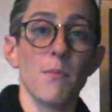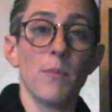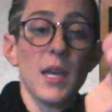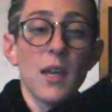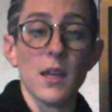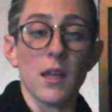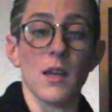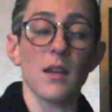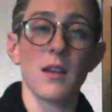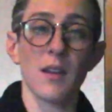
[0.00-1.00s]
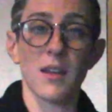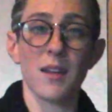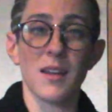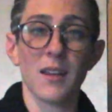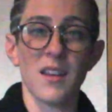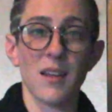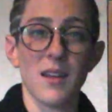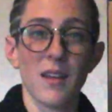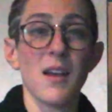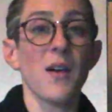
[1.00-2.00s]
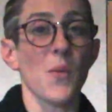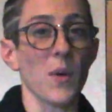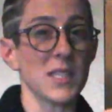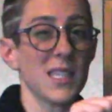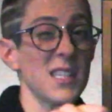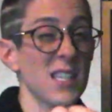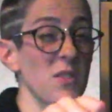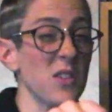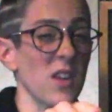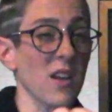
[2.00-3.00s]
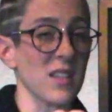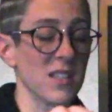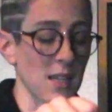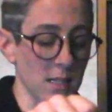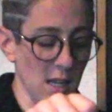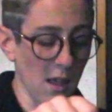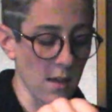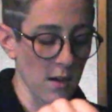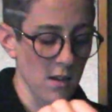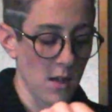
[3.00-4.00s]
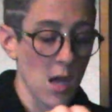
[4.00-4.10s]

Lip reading: Big. What's that sound you hear? Let's say it together.